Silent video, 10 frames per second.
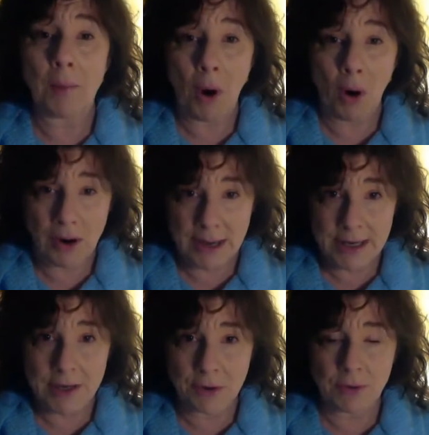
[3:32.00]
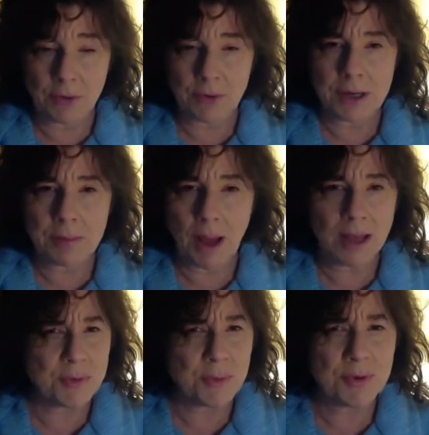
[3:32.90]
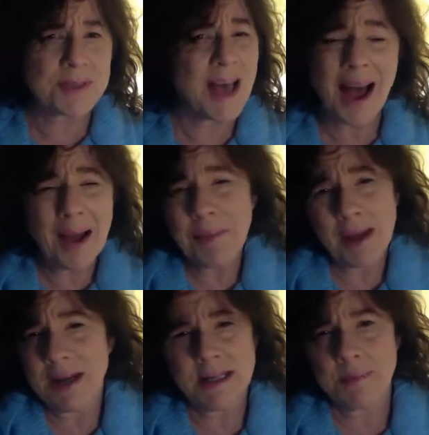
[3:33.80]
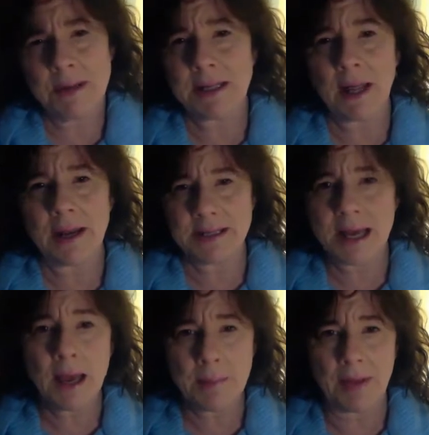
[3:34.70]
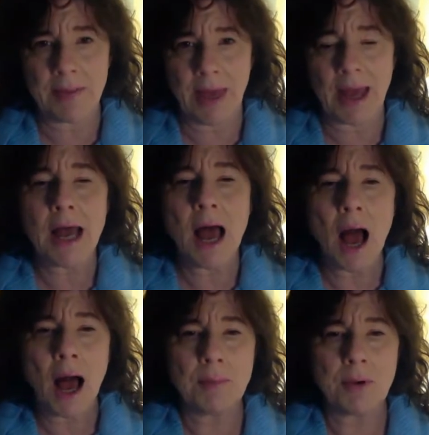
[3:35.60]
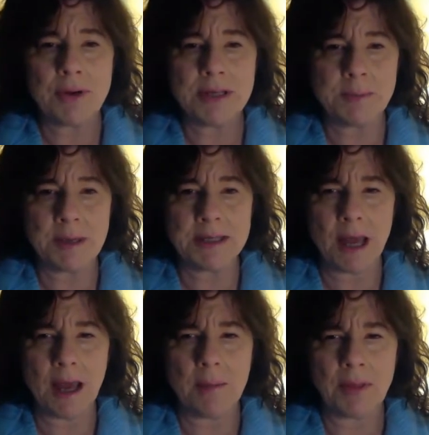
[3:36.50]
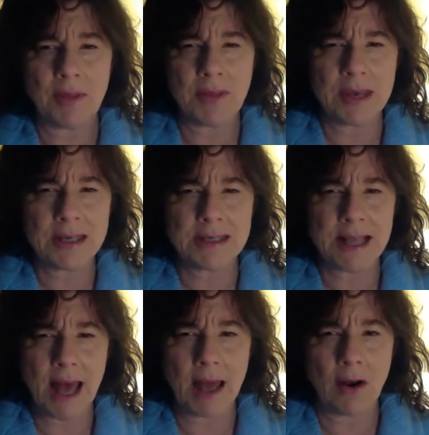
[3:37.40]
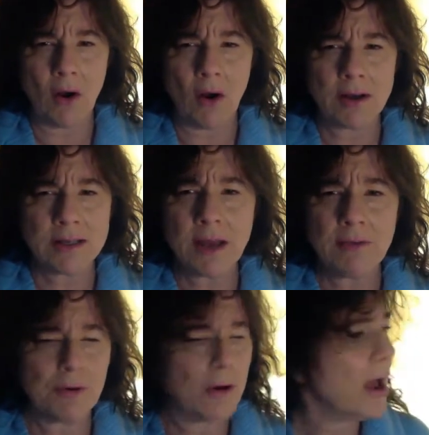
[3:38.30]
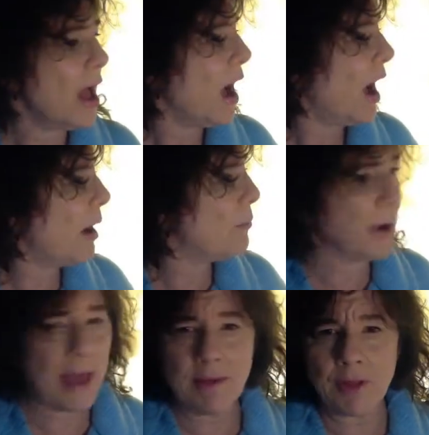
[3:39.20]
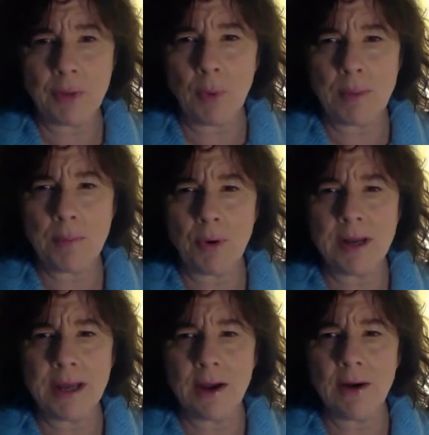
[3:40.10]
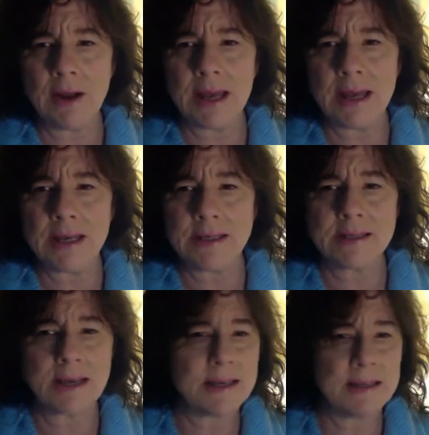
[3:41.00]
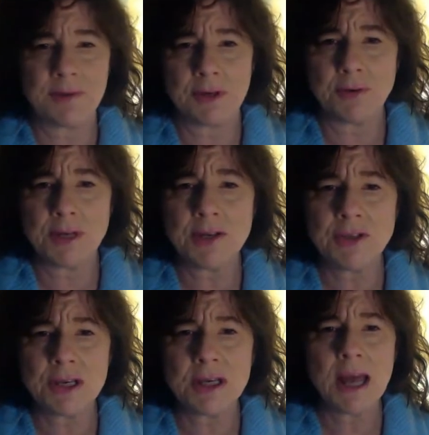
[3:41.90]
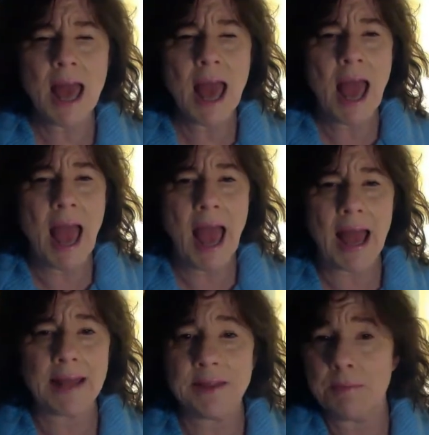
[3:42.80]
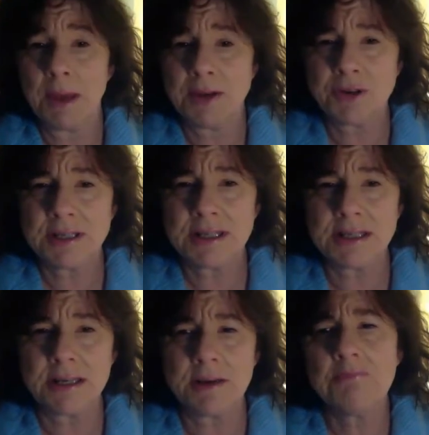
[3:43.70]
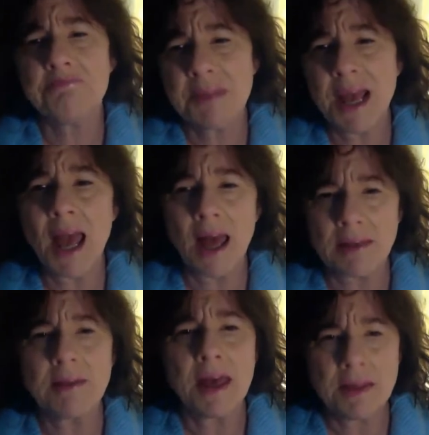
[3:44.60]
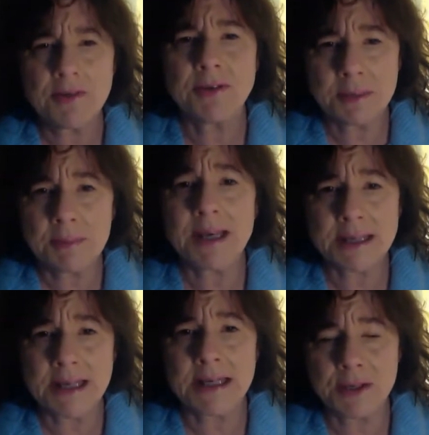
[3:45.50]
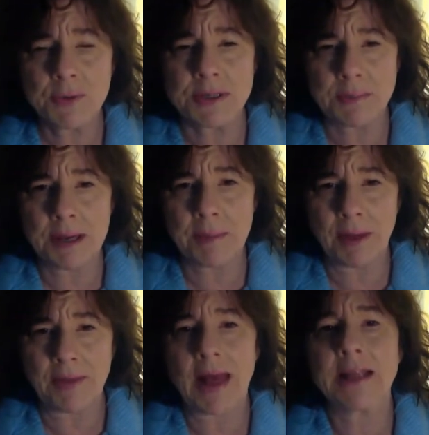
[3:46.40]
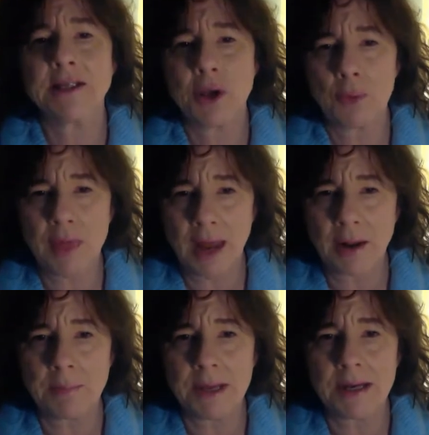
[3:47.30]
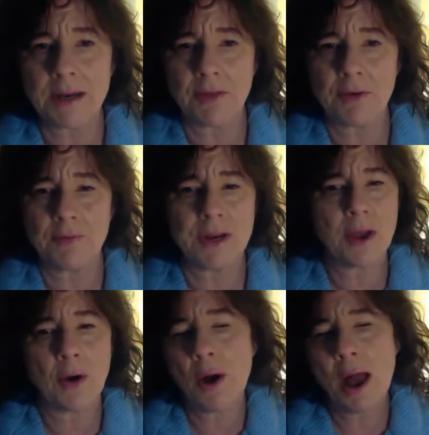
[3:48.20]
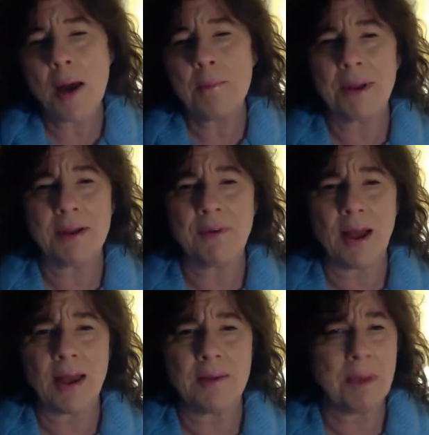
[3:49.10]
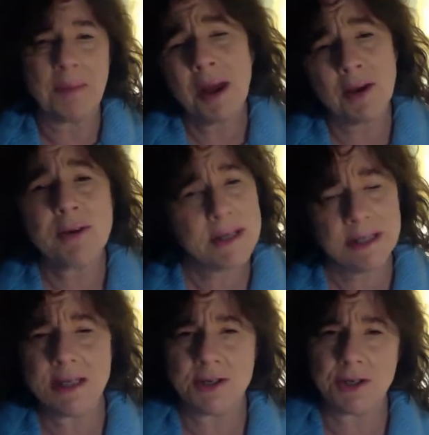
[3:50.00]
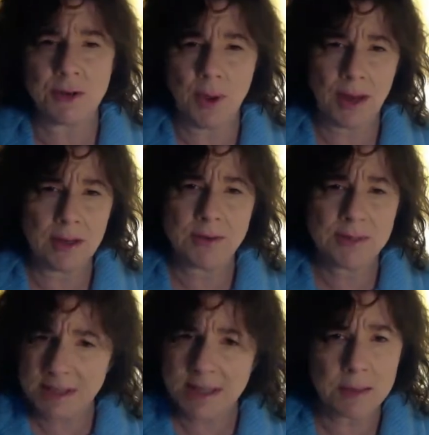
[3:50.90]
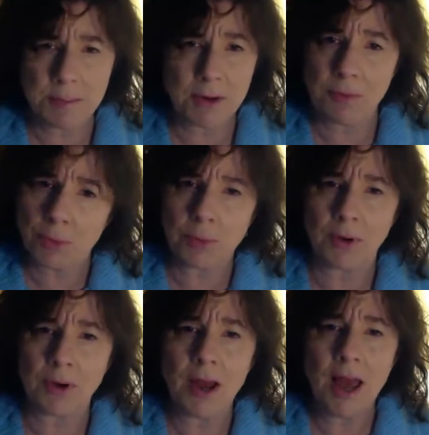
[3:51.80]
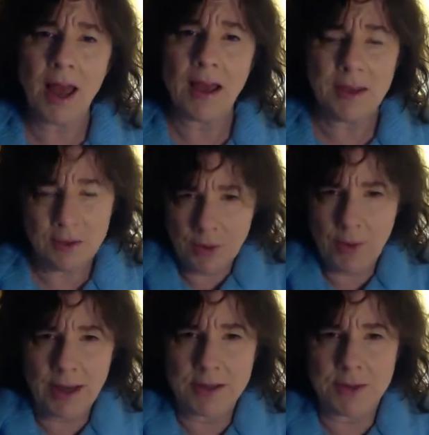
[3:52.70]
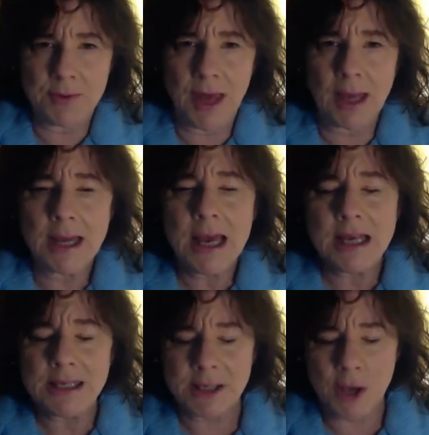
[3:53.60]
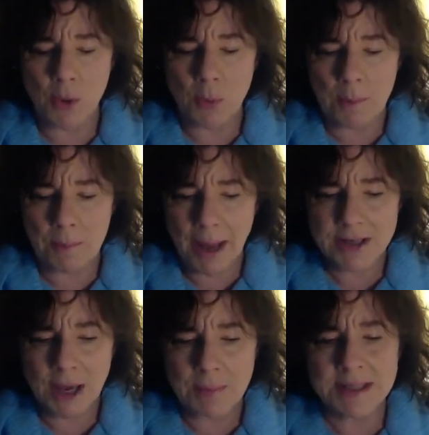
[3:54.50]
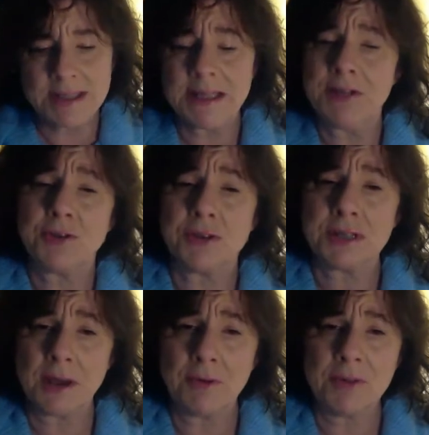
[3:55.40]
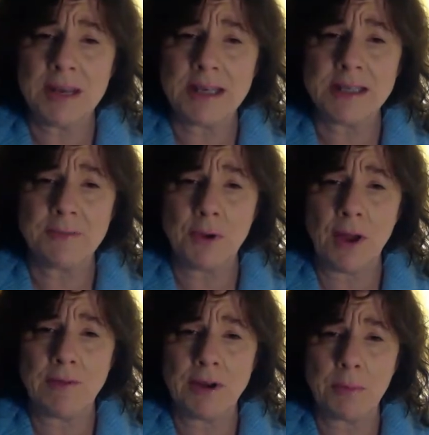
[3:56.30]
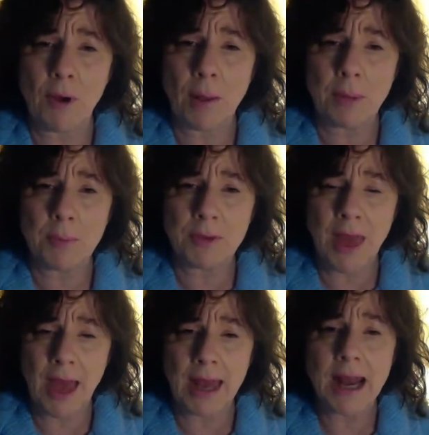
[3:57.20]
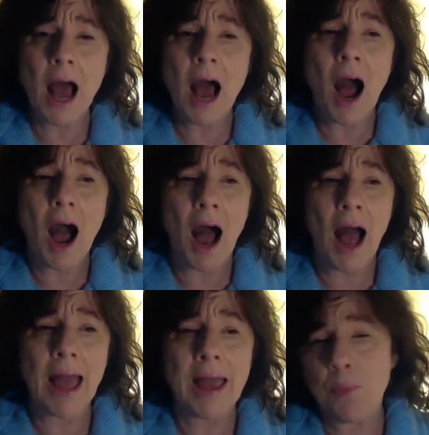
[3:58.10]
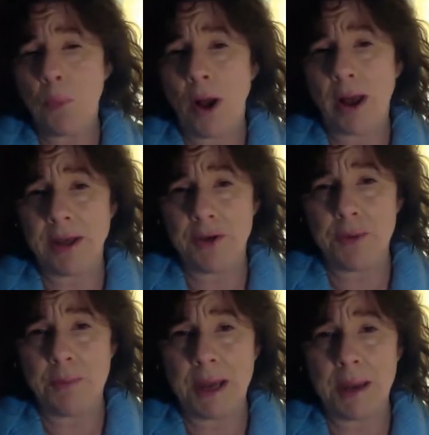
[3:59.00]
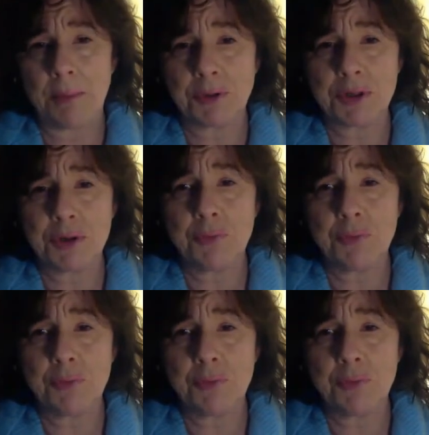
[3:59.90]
are in your learning modules, I'm not going to spend a lot of time on that. I'm going to spend time on the things that are tougher. What I have on the whiteboard here is scientific notation and the metric system. Yeah, there's some things I need to explain about that, so that'll be in another video. But if I'm not going to teach you how to use a centimeter ruler. You know how to do that. So my job is to teach you the tougher things. If you're having a problem with that, I want you to be able to